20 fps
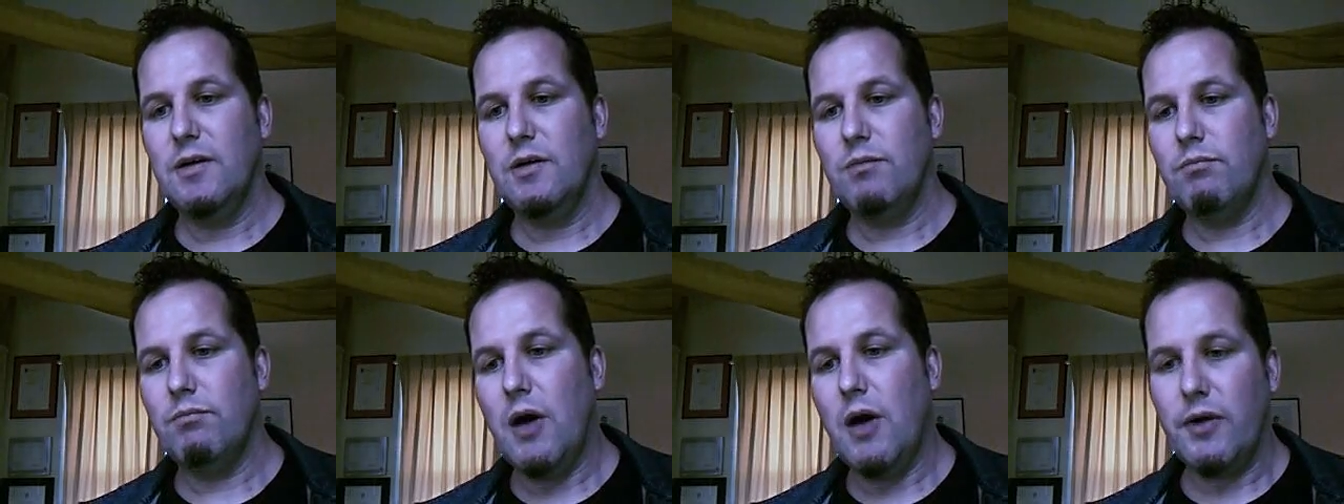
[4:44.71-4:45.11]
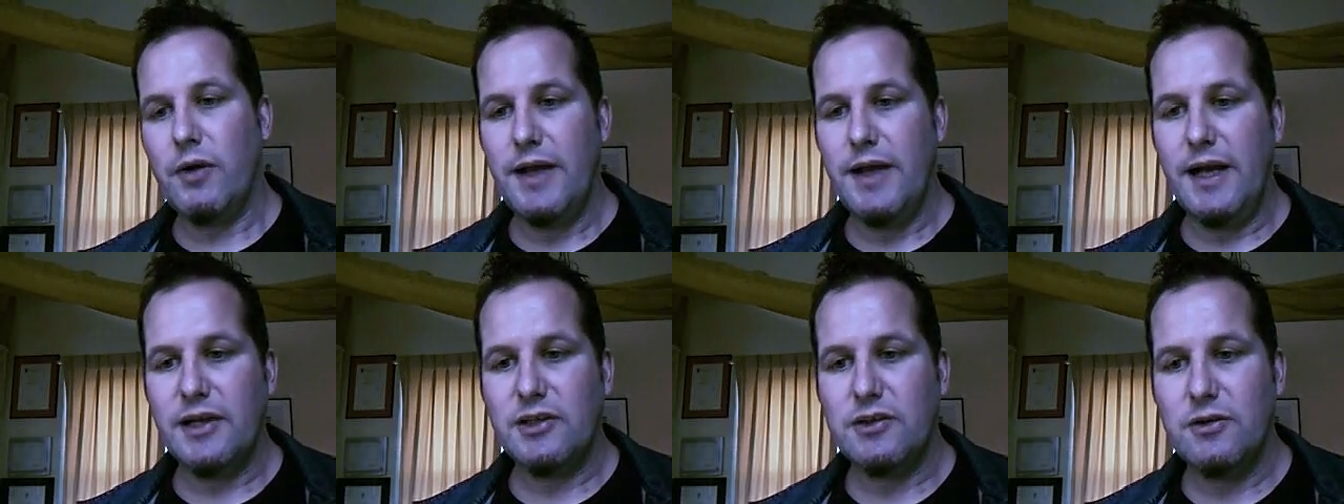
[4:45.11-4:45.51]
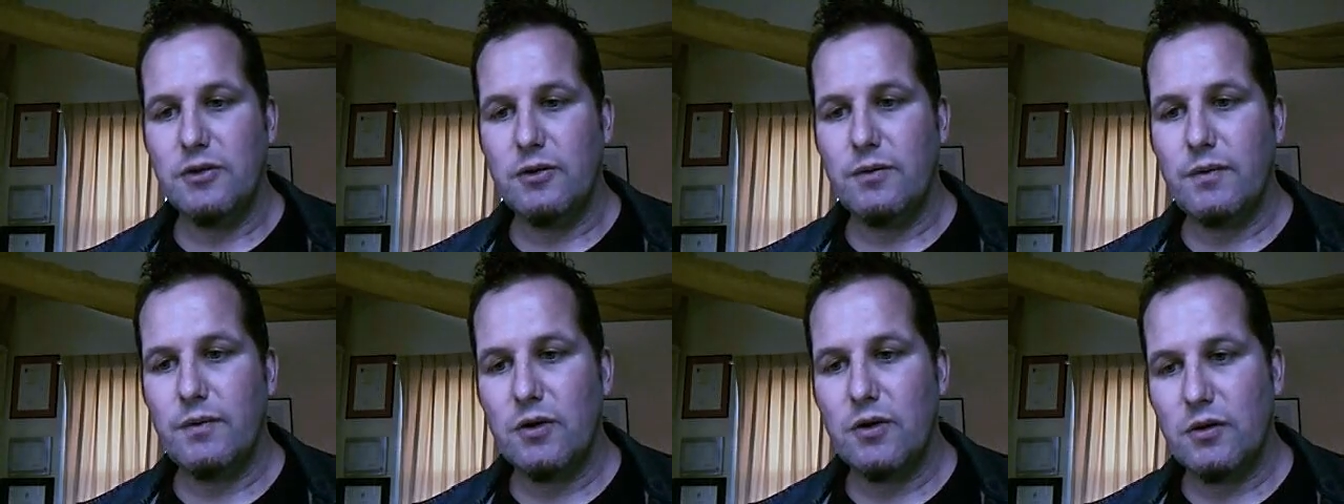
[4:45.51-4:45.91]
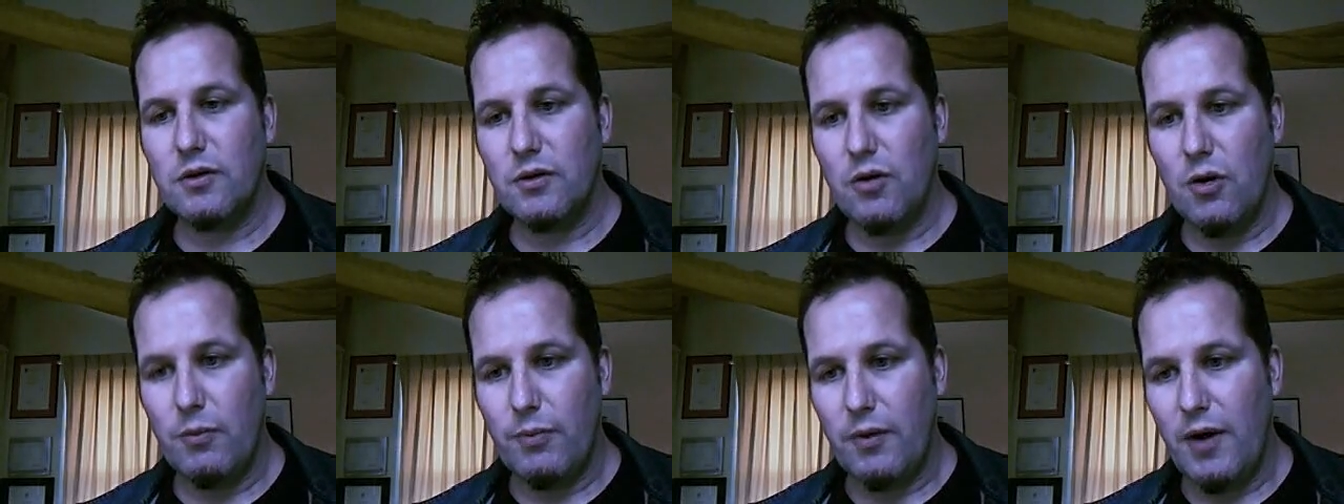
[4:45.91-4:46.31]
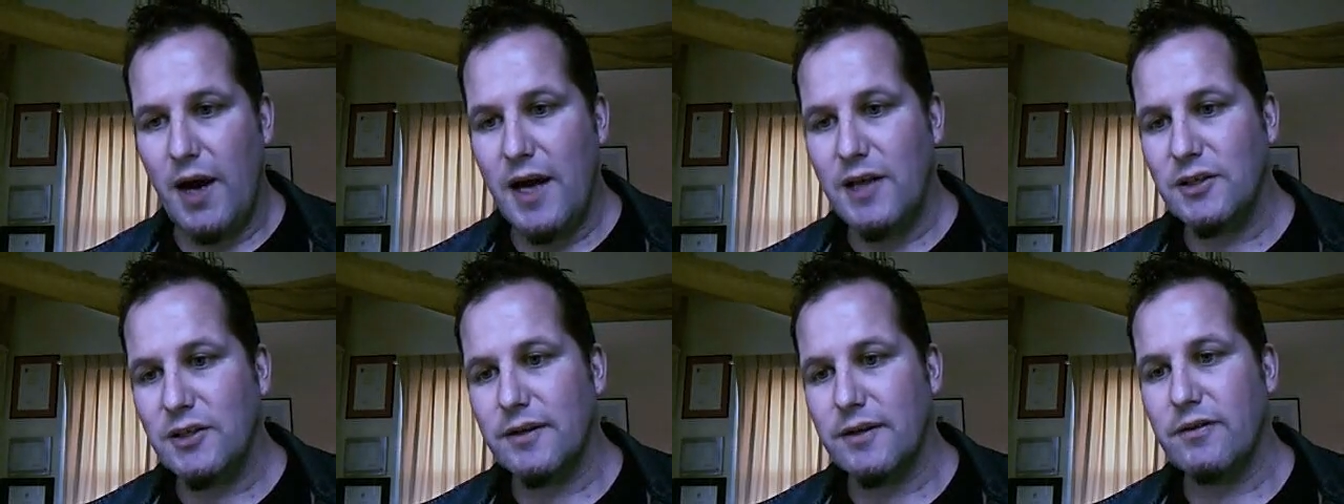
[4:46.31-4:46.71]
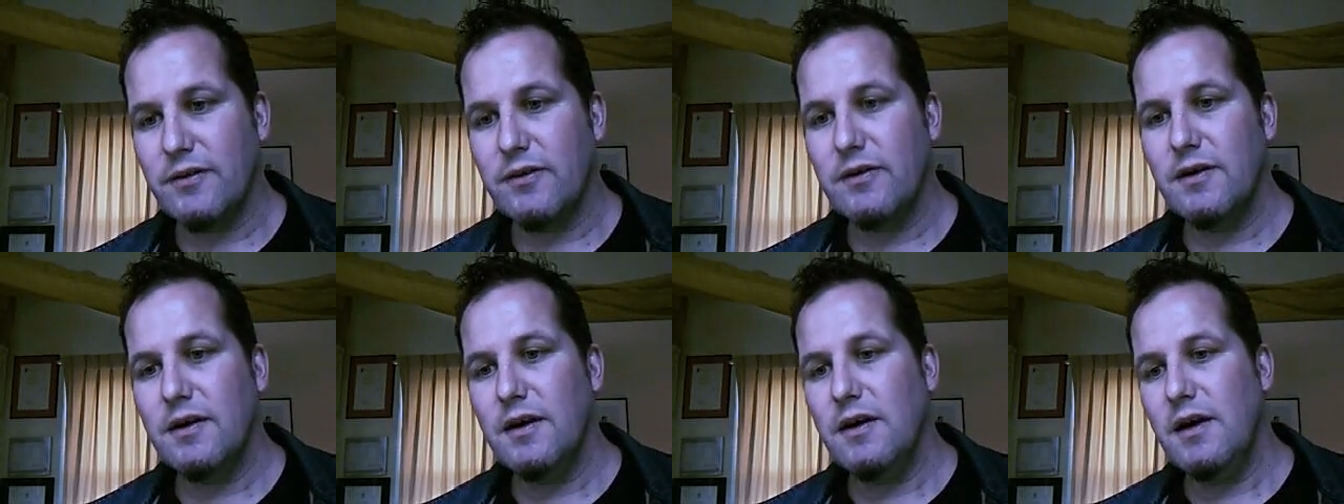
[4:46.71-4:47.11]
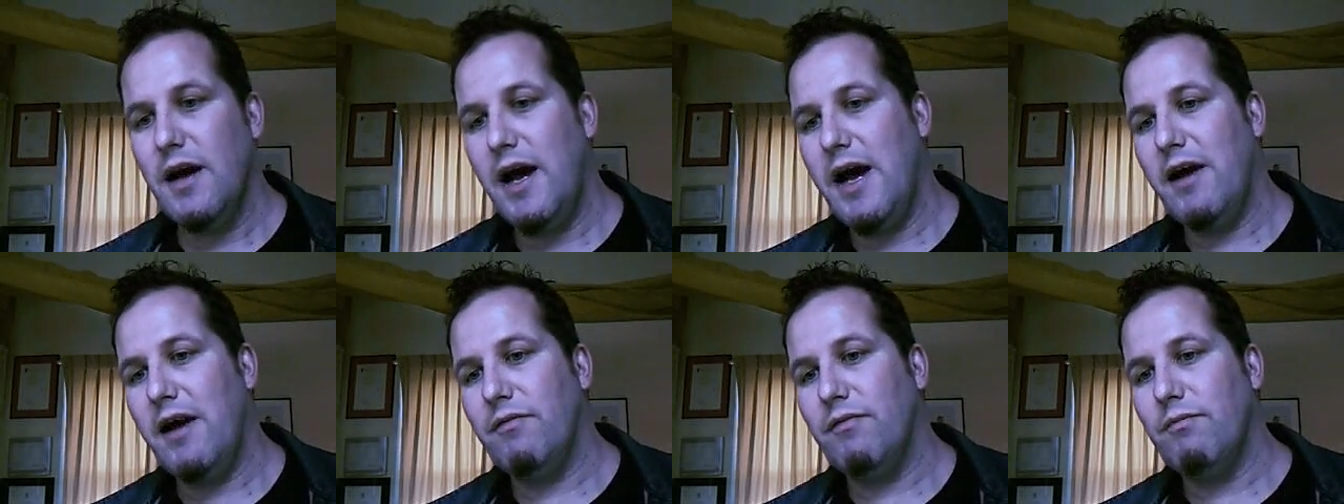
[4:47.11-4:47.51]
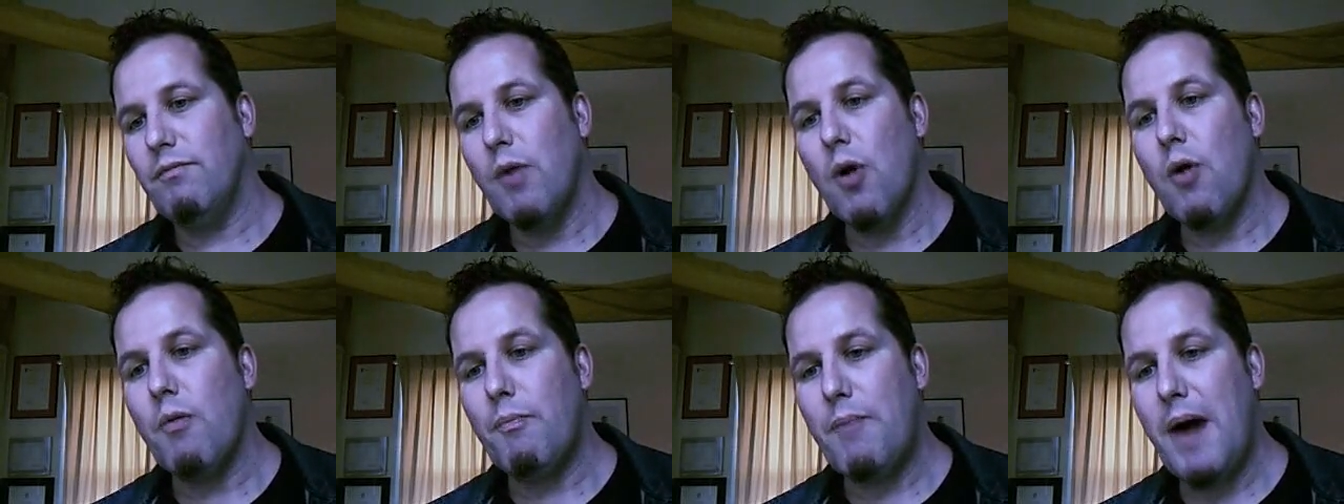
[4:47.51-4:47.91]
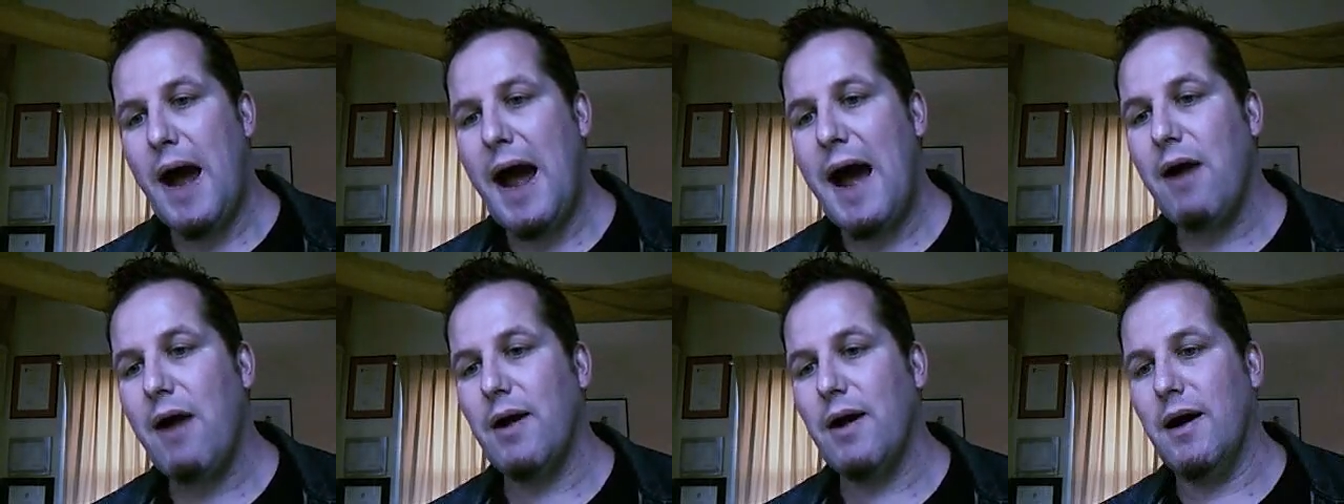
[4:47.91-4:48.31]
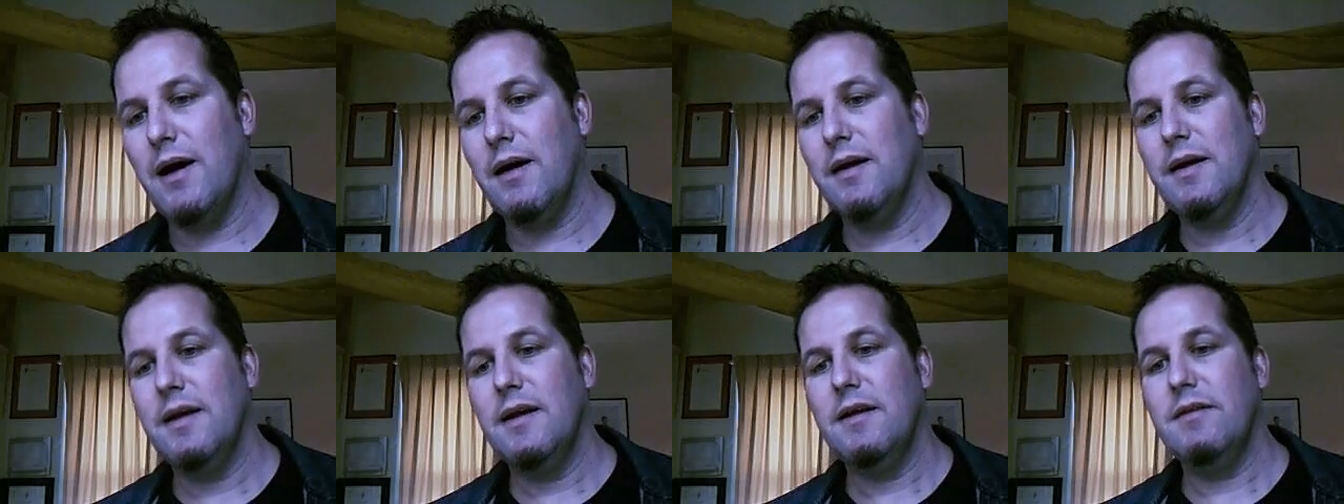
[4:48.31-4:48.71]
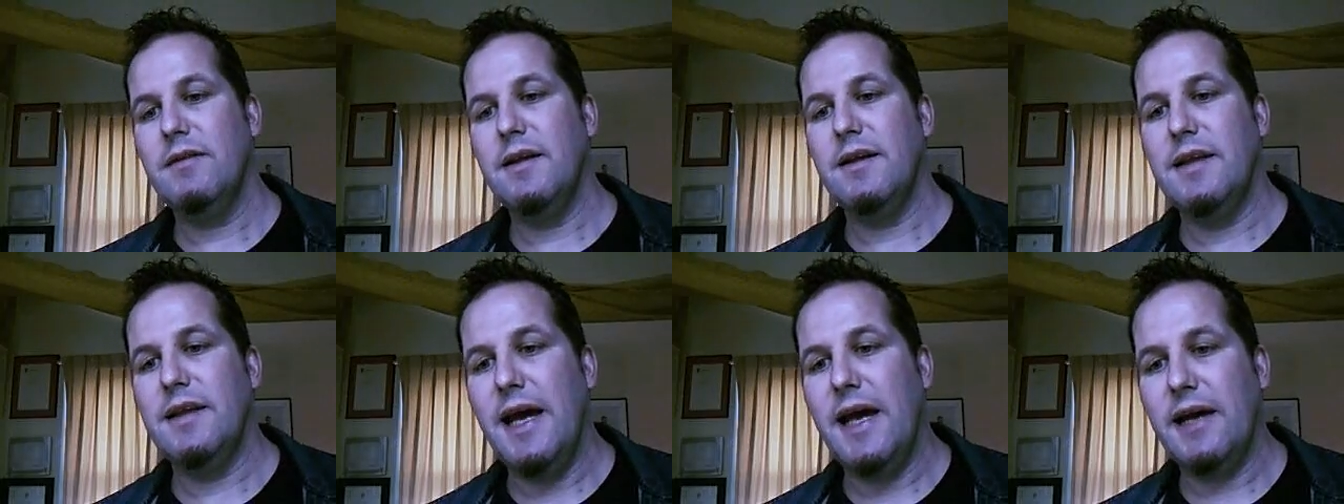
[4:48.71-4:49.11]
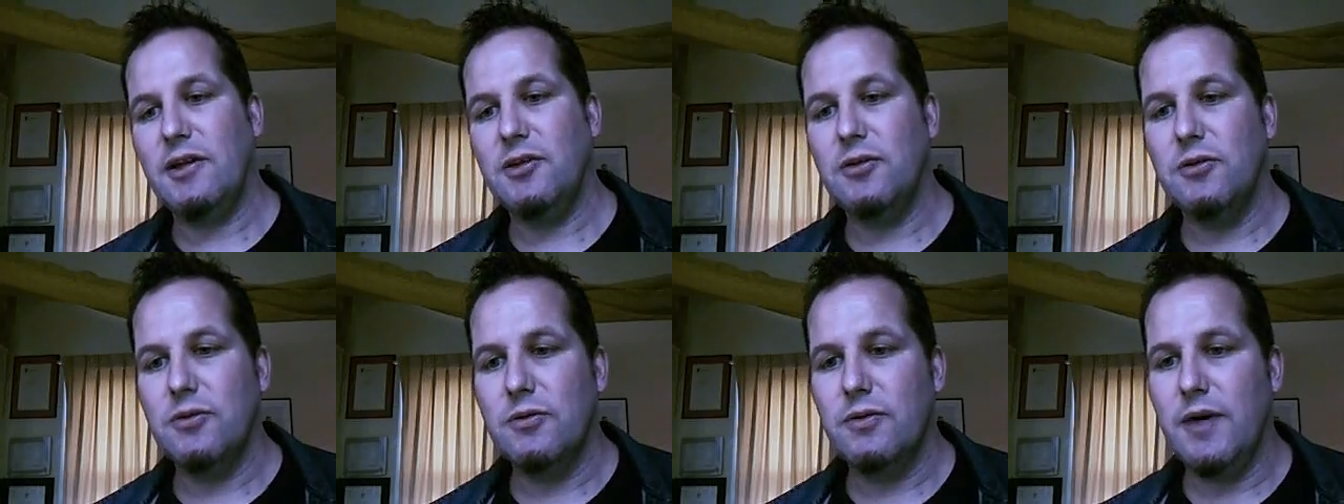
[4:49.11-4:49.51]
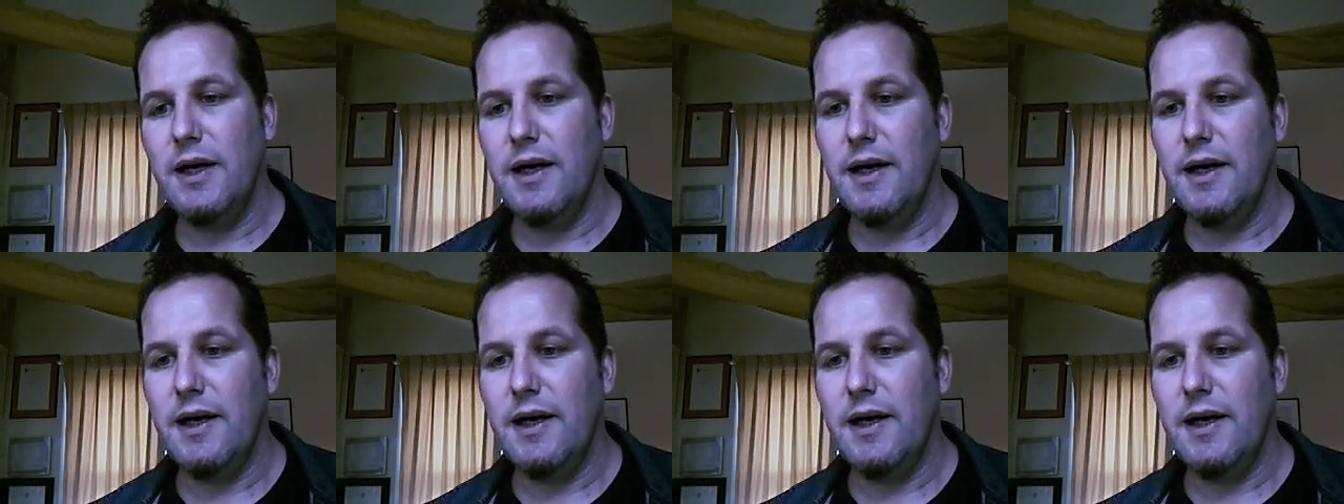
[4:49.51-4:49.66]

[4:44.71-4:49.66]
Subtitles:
multinational corporations have more power than the actual